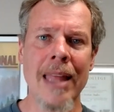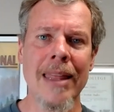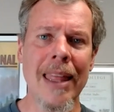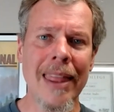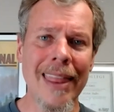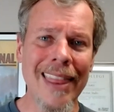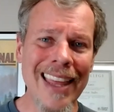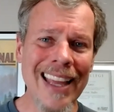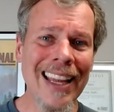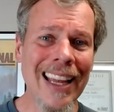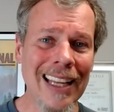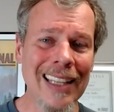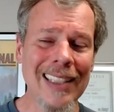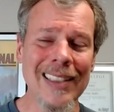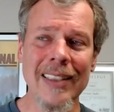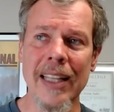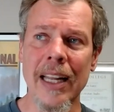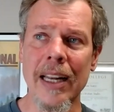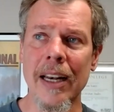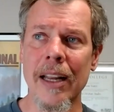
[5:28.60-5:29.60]
the thing
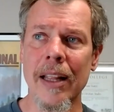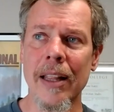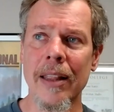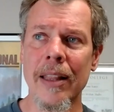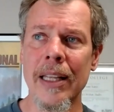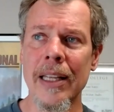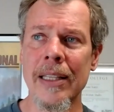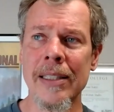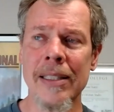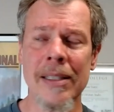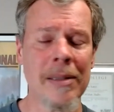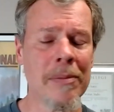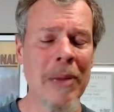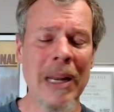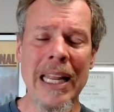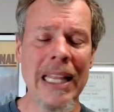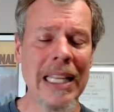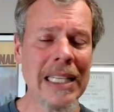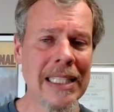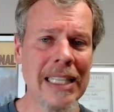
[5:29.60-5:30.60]
is that these
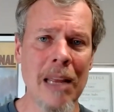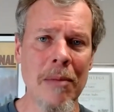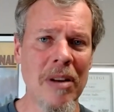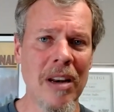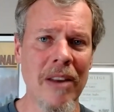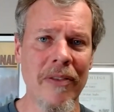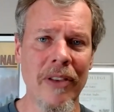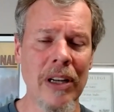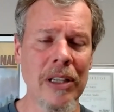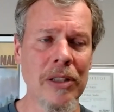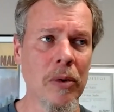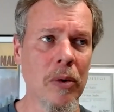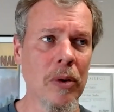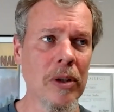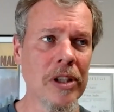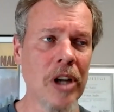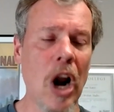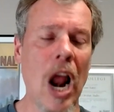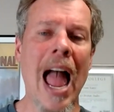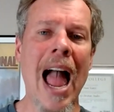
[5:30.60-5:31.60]
many of these same
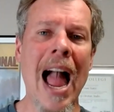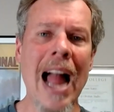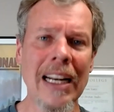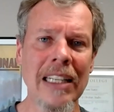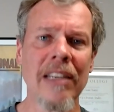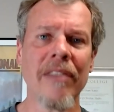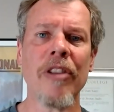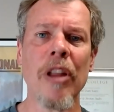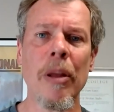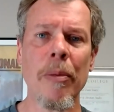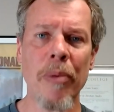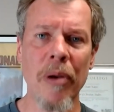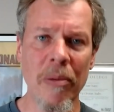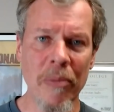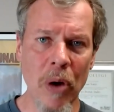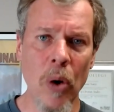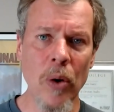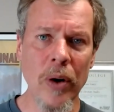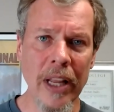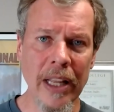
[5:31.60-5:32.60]
individuals are actively
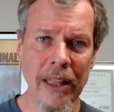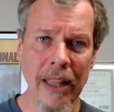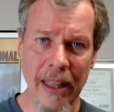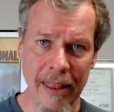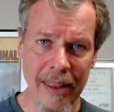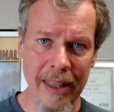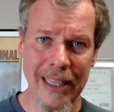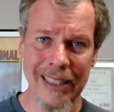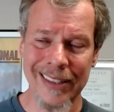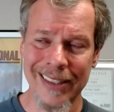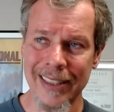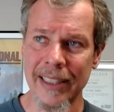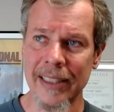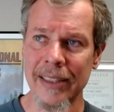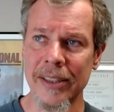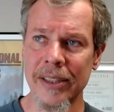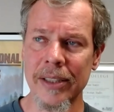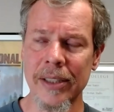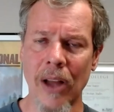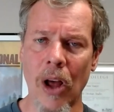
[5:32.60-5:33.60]
promoting the
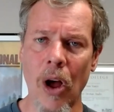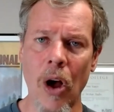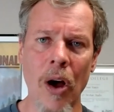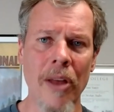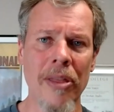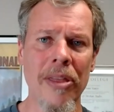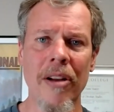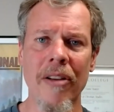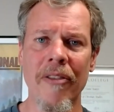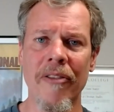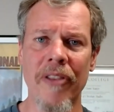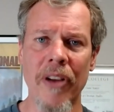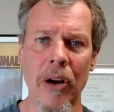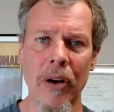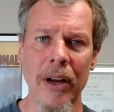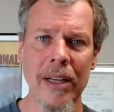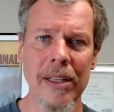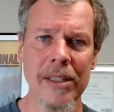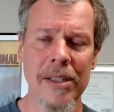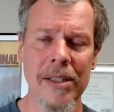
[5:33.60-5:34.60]
thesis on their
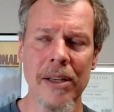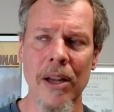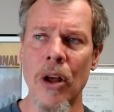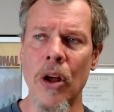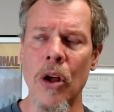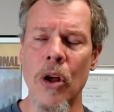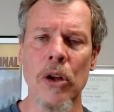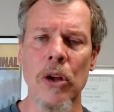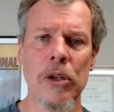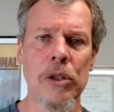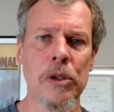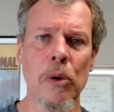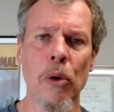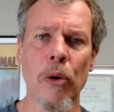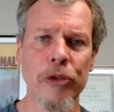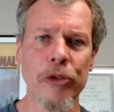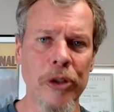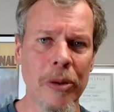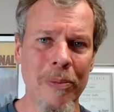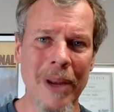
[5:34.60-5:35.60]
various
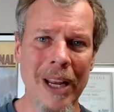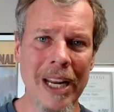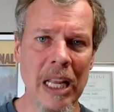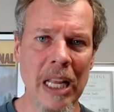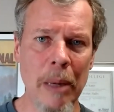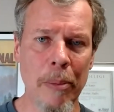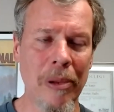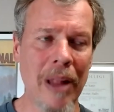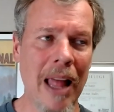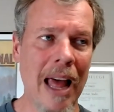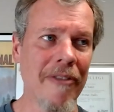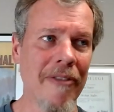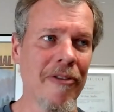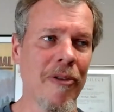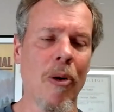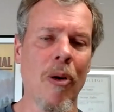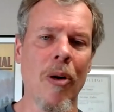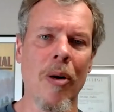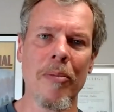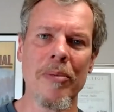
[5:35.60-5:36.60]
social media
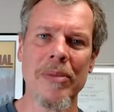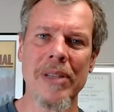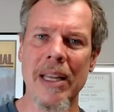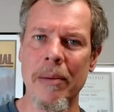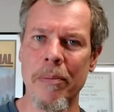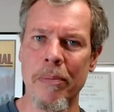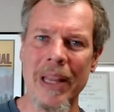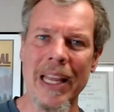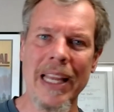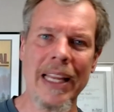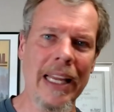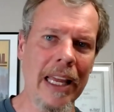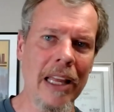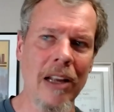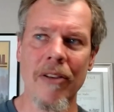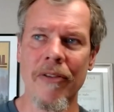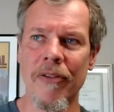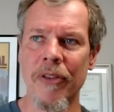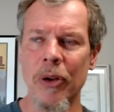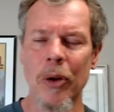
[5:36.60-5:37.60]
platforms and being
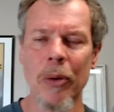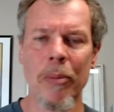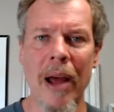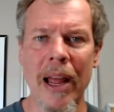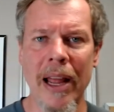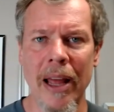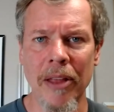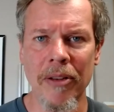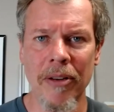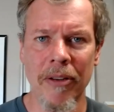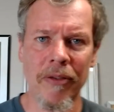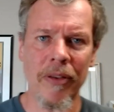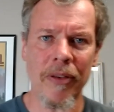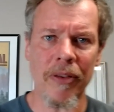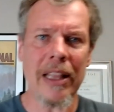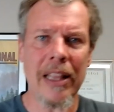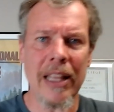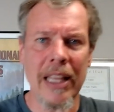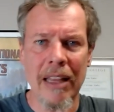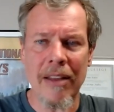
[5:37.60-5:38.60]
interviewed by other
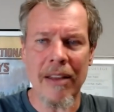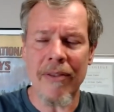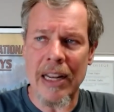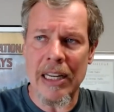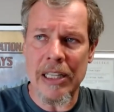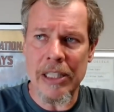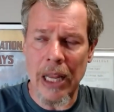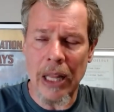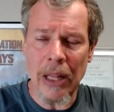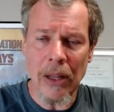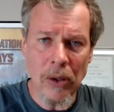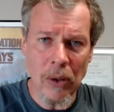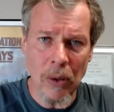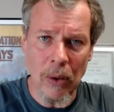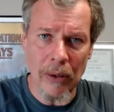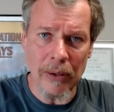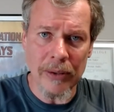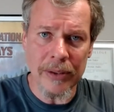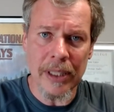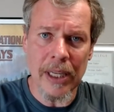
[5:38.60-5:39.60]
friendly
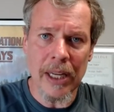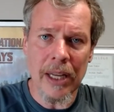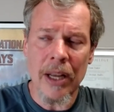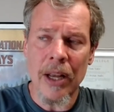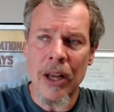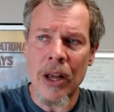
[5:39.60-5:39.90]
evangelicals.